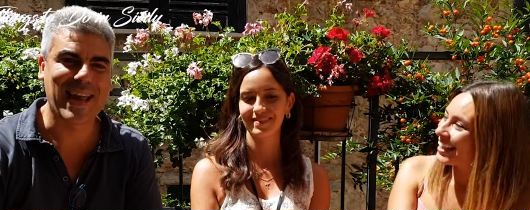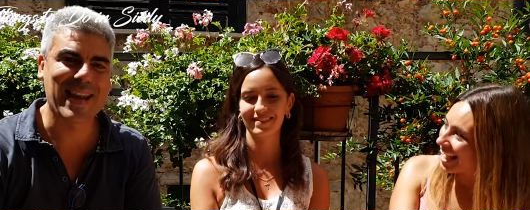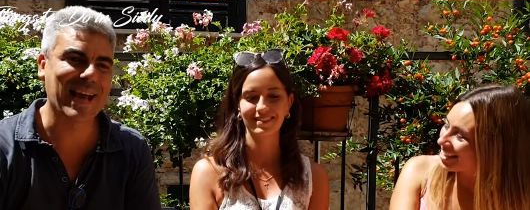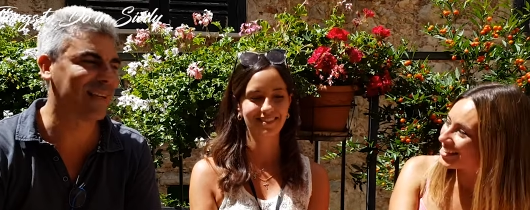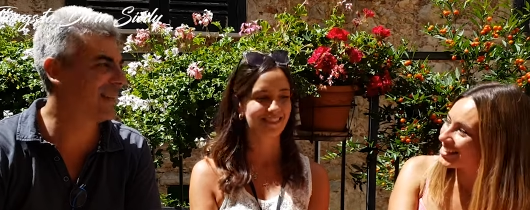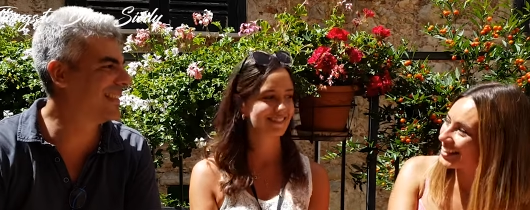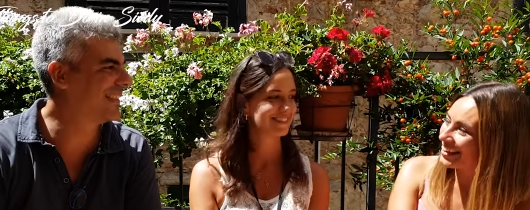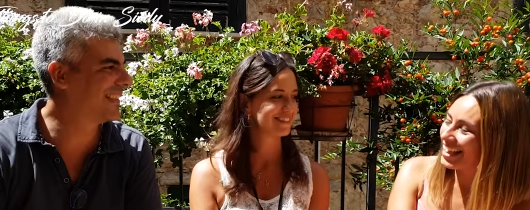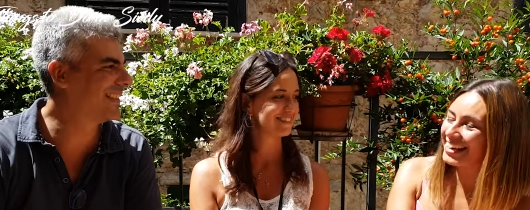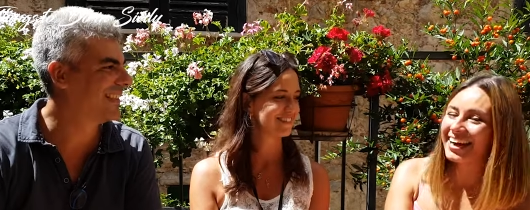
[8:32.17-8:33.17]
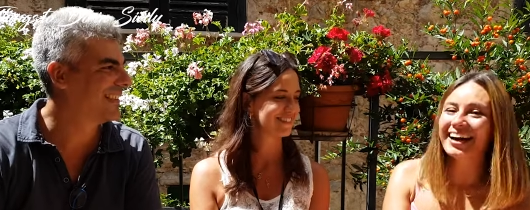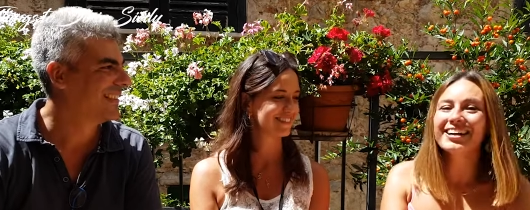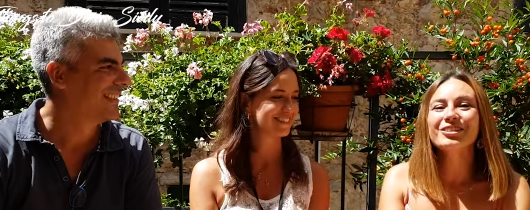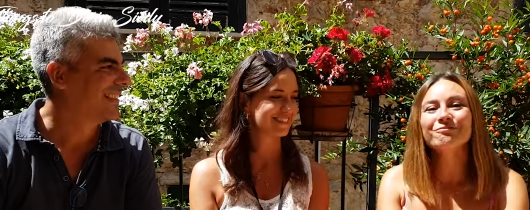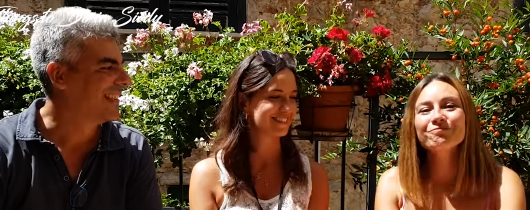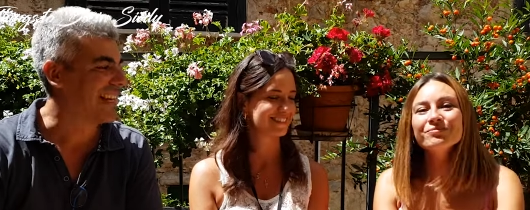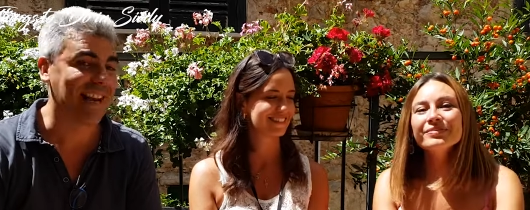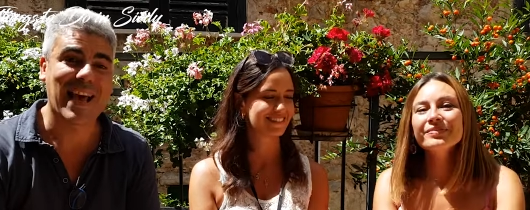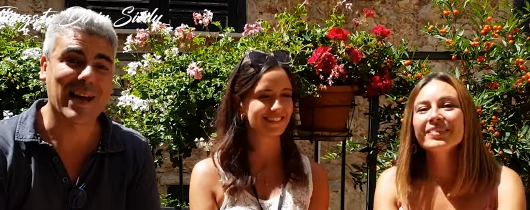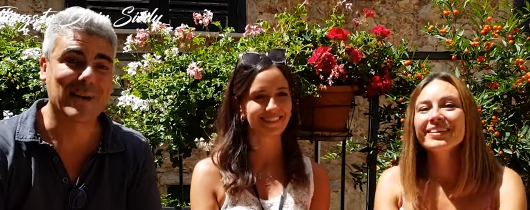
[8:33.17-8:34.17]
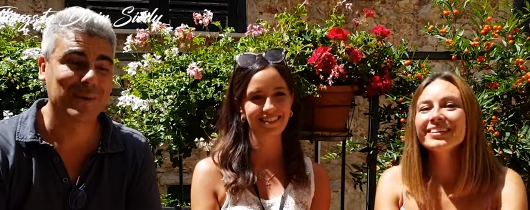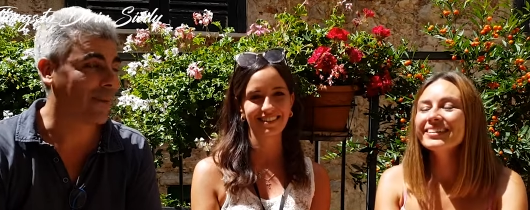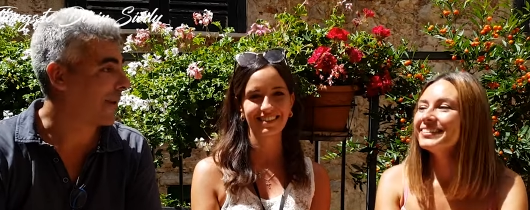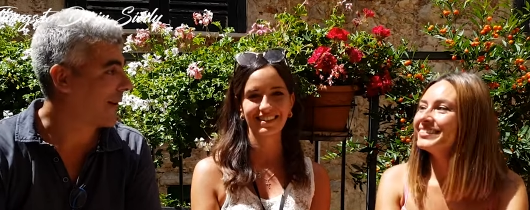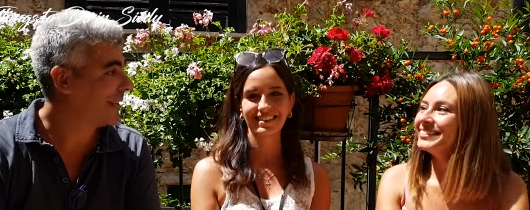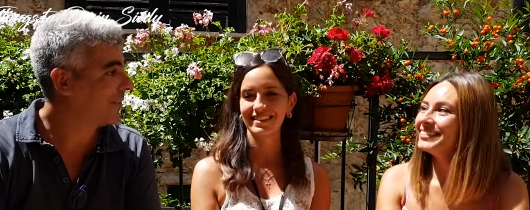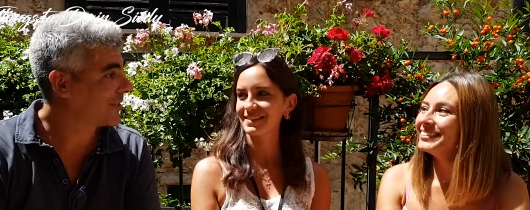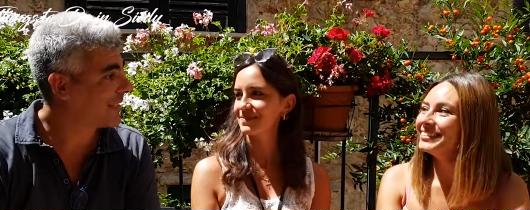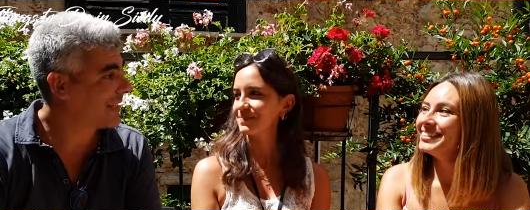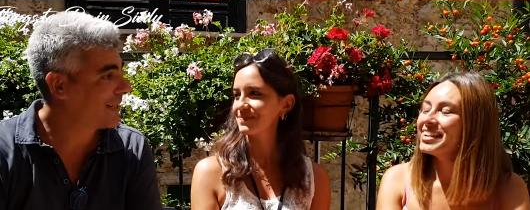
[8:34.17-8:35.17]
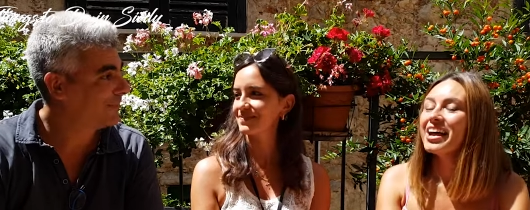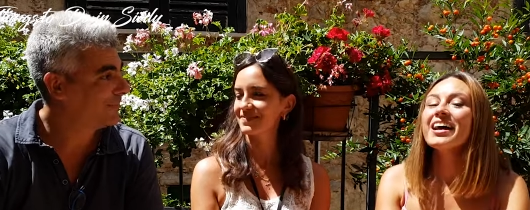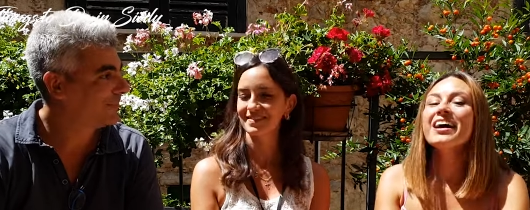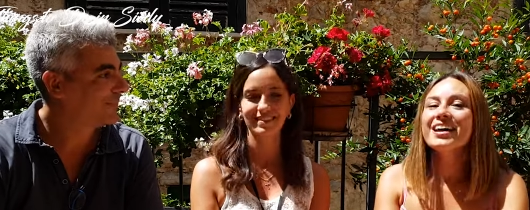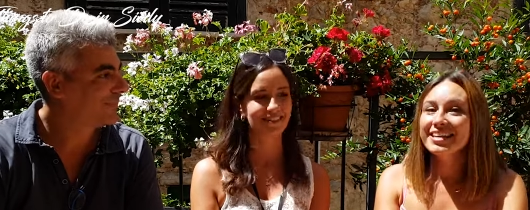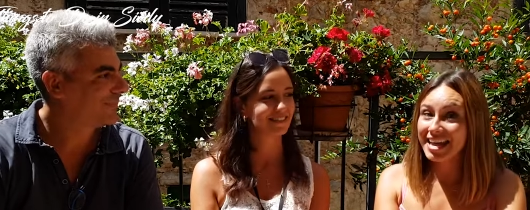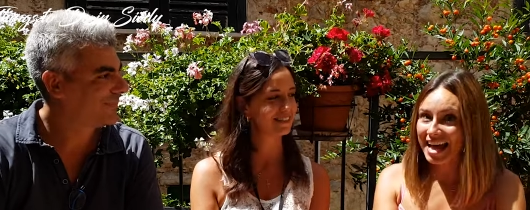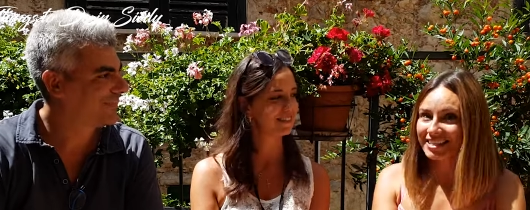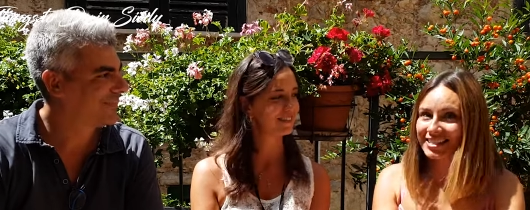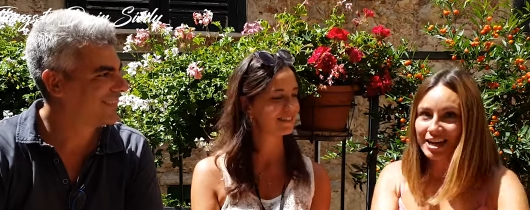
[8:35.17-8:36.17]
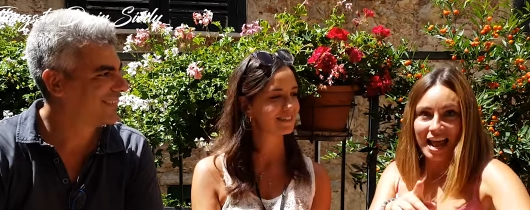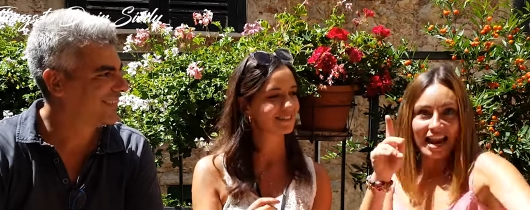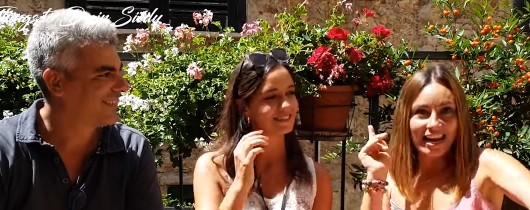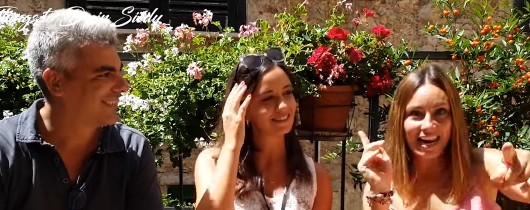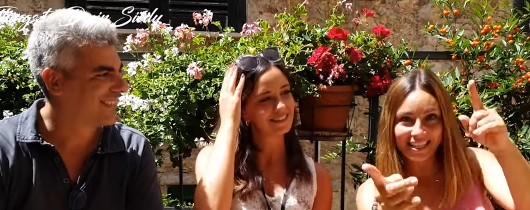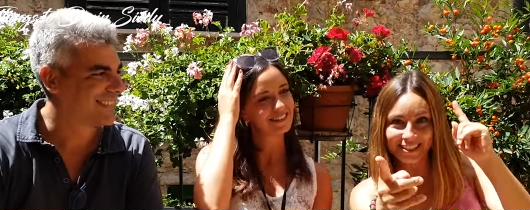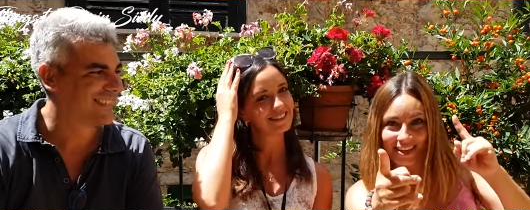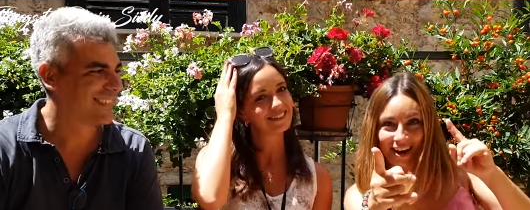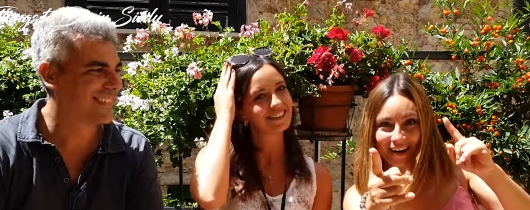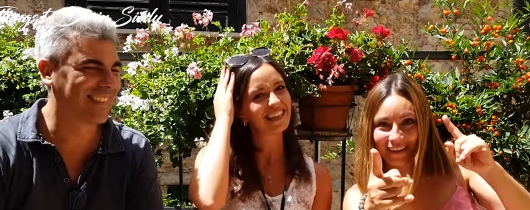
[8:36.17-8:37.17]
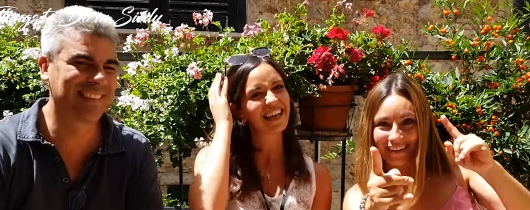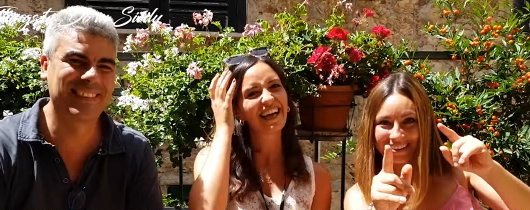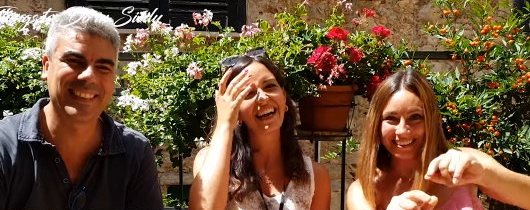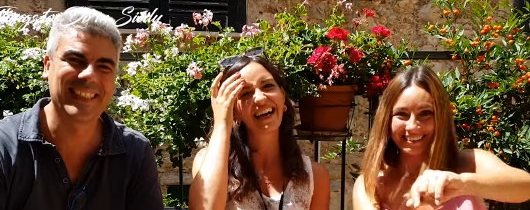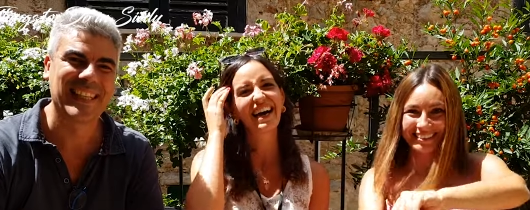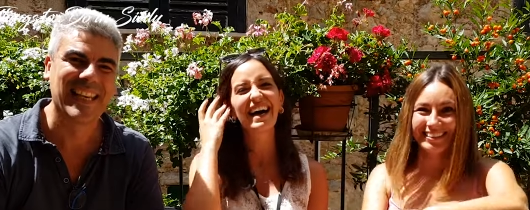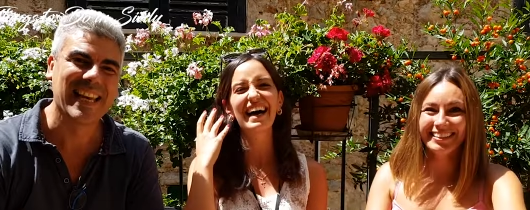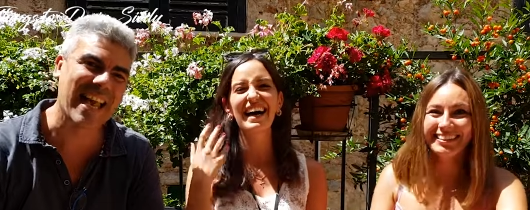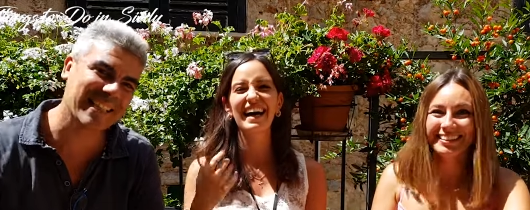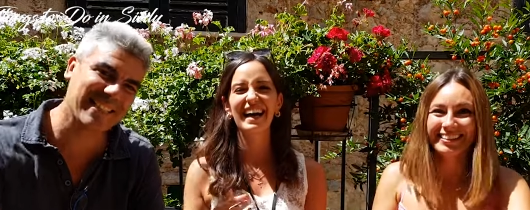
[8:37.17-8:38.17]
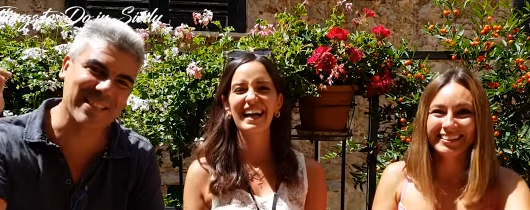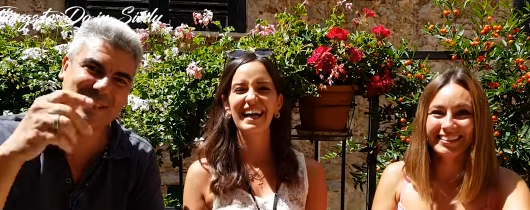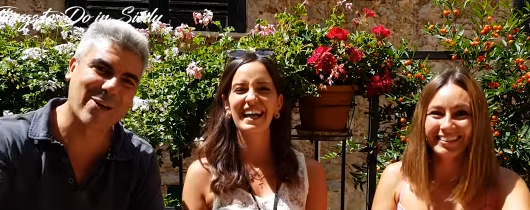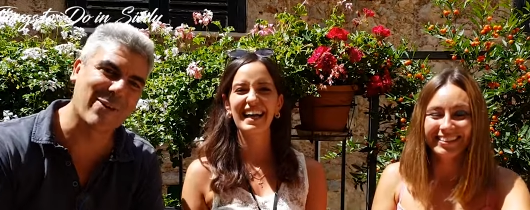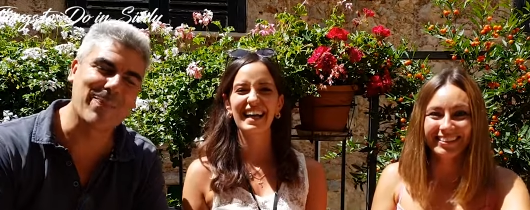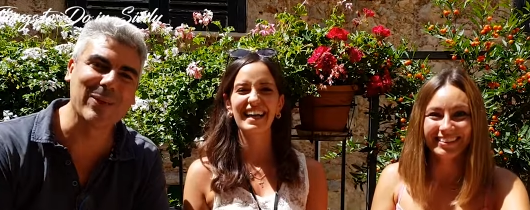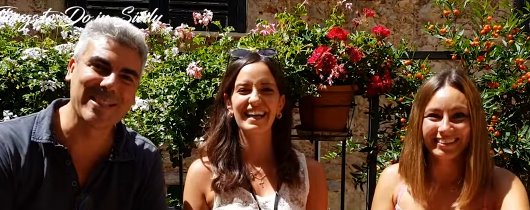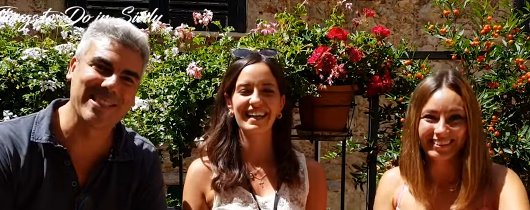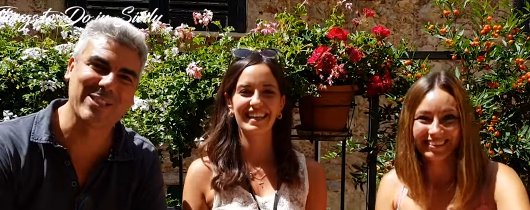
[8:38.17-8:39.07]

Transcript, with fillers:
Speaker 1: Thank you, Serena.
Speaker 2: And now we are ready, Rosella?
Speaker 1: Yes, let's go!
Speaker 2: Let's discover Polizzi